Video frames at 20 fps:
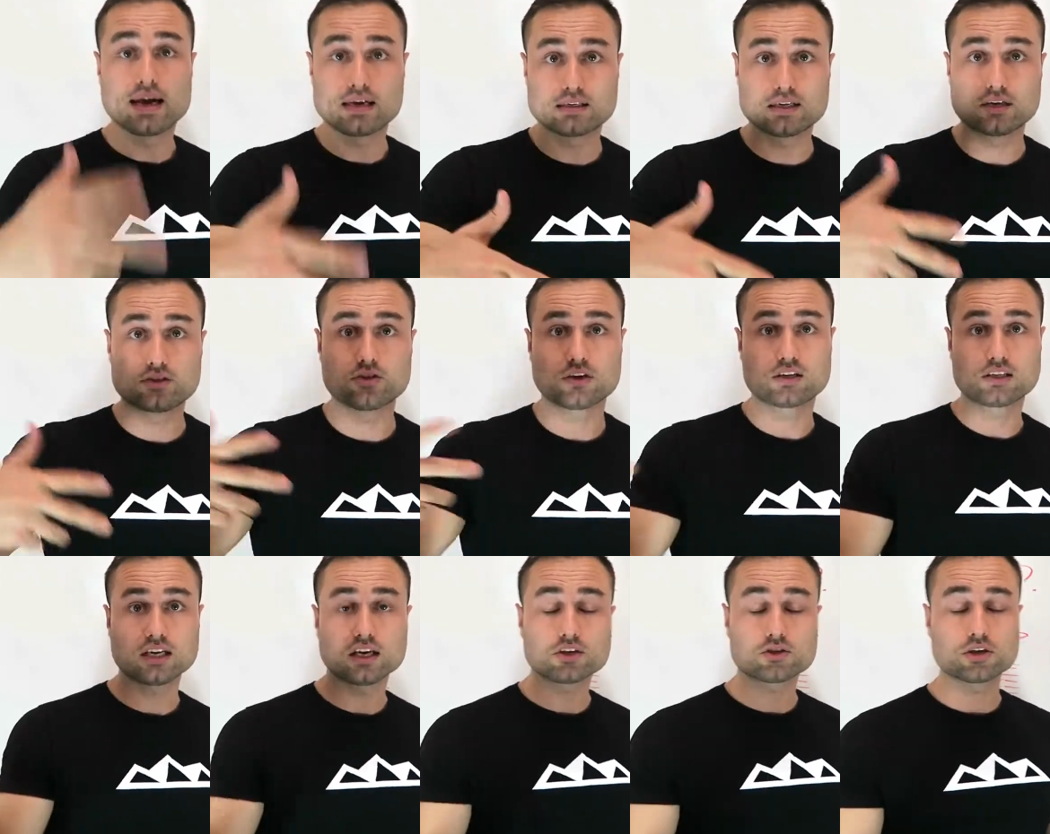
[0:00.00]

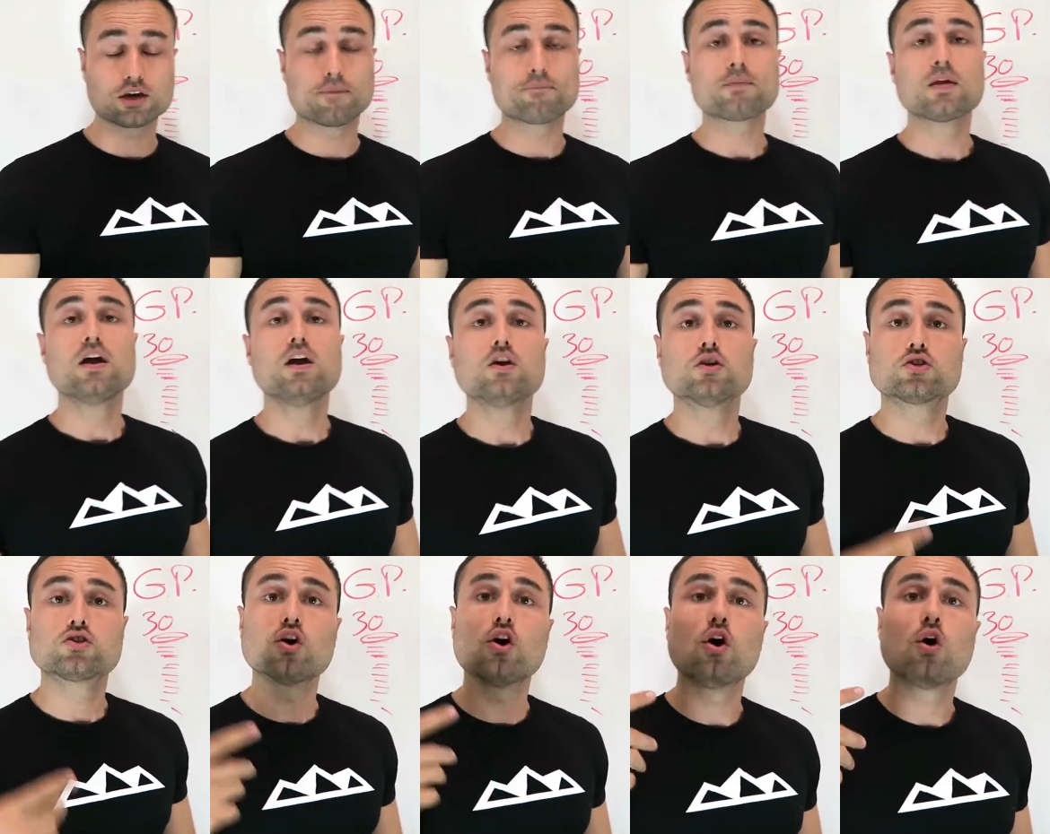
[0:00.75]
etc.,
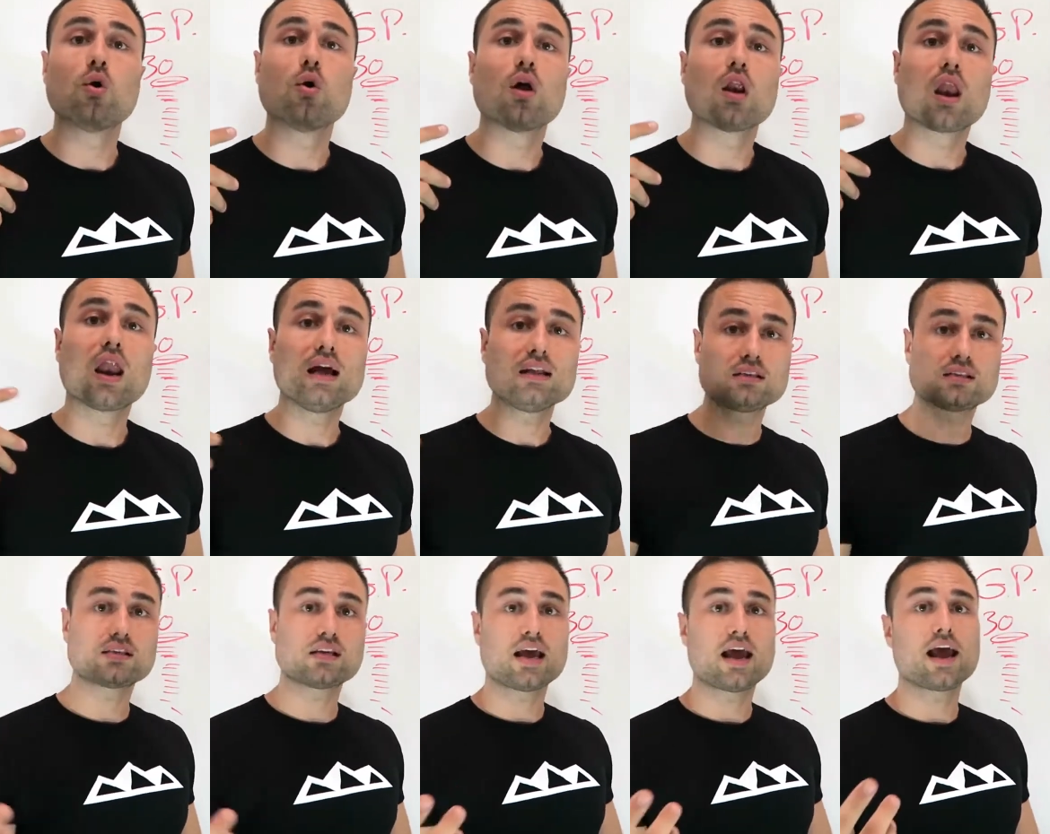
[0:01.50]
etc. So
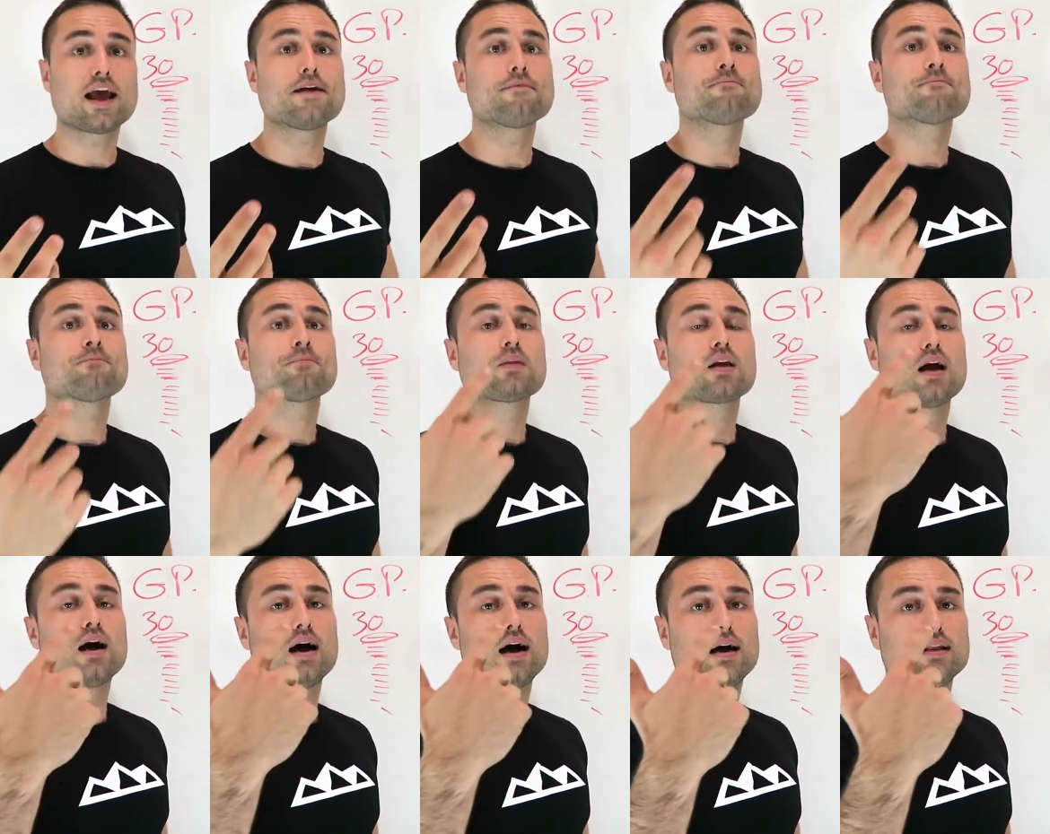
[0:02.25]
let's say
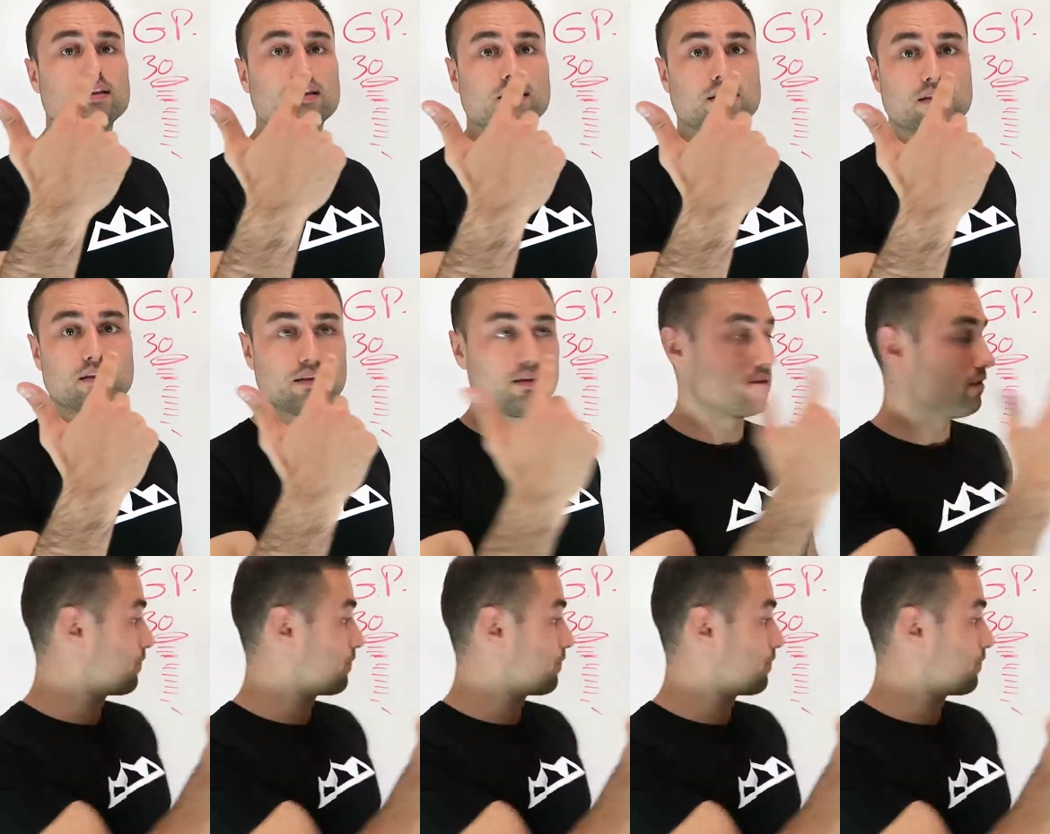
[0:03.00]
uh,